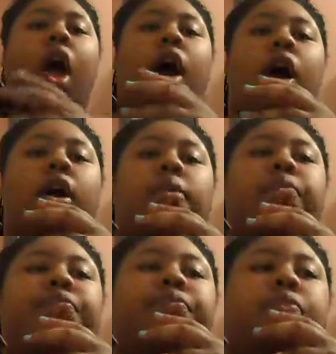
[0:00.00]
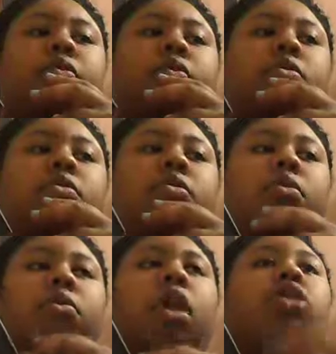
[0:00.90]
Toss.
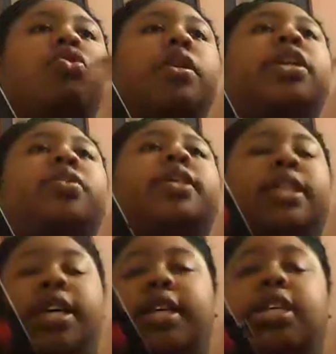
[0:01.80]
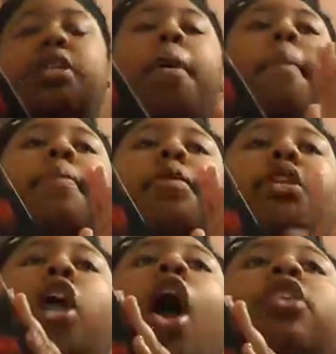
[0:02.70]
Truly do exist.
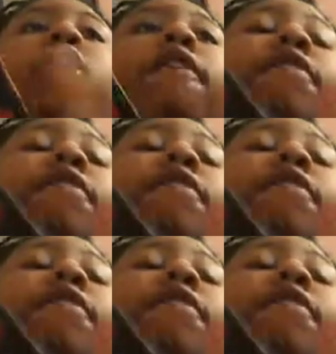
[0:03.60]
She also